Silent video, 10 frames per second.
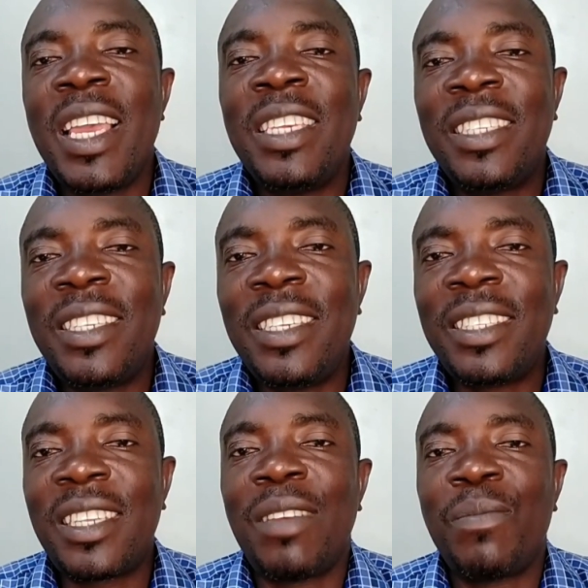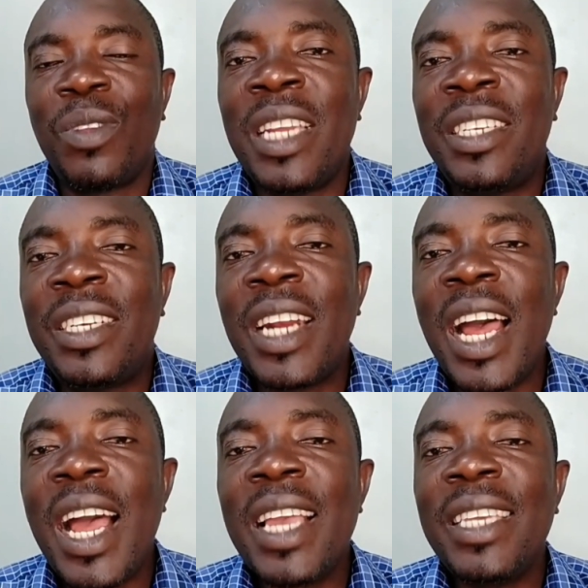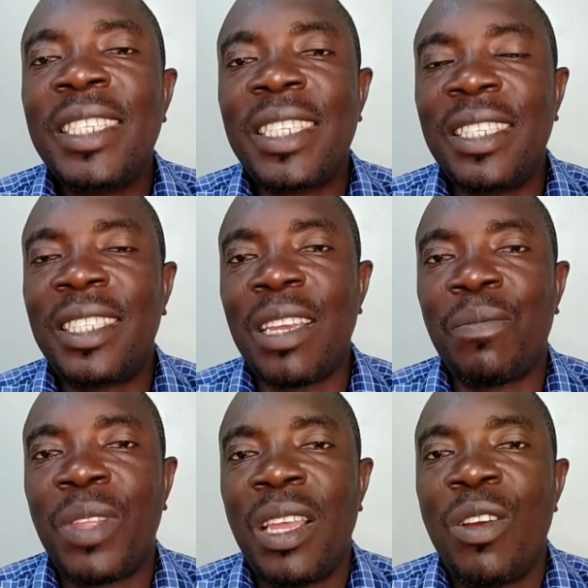a system, a drying system,